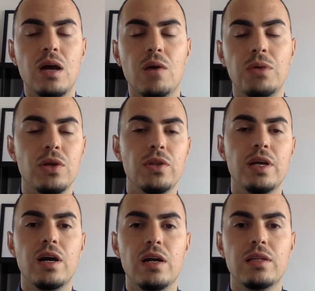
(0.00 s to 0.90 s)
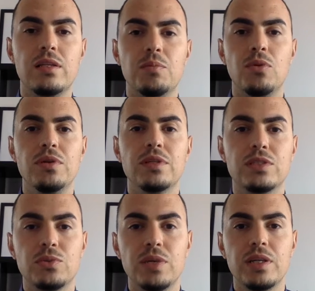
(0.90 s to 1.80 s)
with Odegaard pulling the
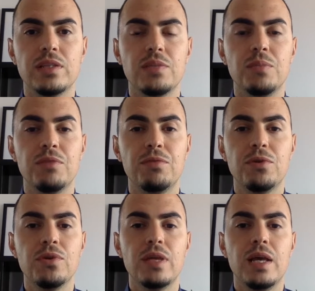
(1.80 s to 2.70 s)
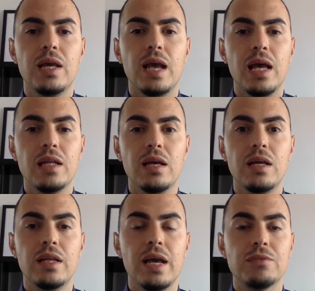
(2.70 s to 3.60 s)
strings in the midfield. And
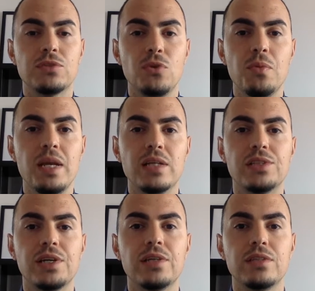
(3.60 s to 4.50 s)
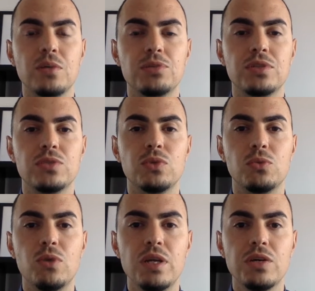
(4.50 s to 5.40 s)
they have so many attacking options with
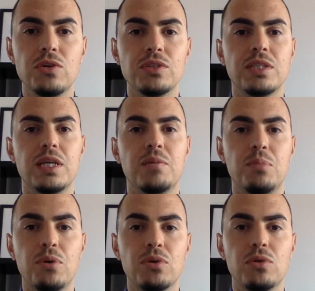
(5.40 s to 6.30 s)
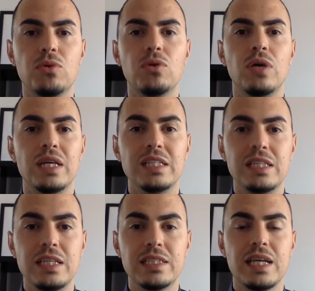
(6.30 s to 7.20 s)
William Jose, Porto,
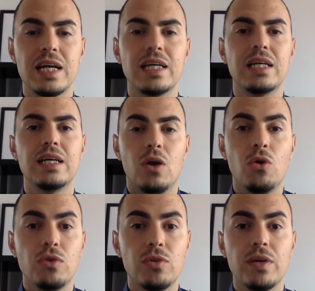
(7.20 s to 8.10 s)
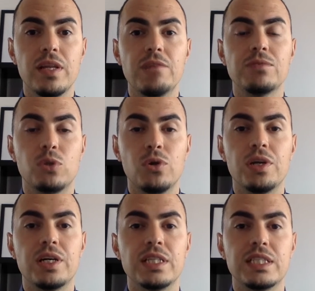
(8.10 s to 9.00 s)
Isaac, all 3 of them scoring
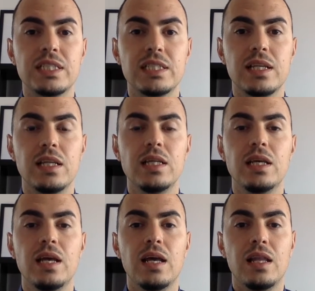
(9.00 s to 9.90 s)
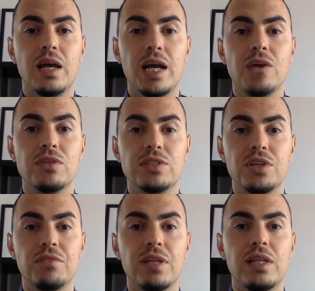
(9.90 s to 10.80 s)
consistently. La Real
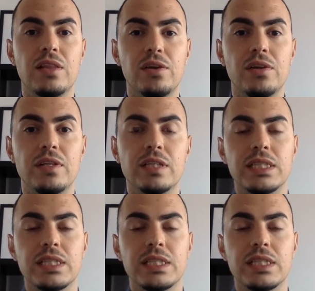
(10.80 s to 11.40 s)
deservedly 3rd in the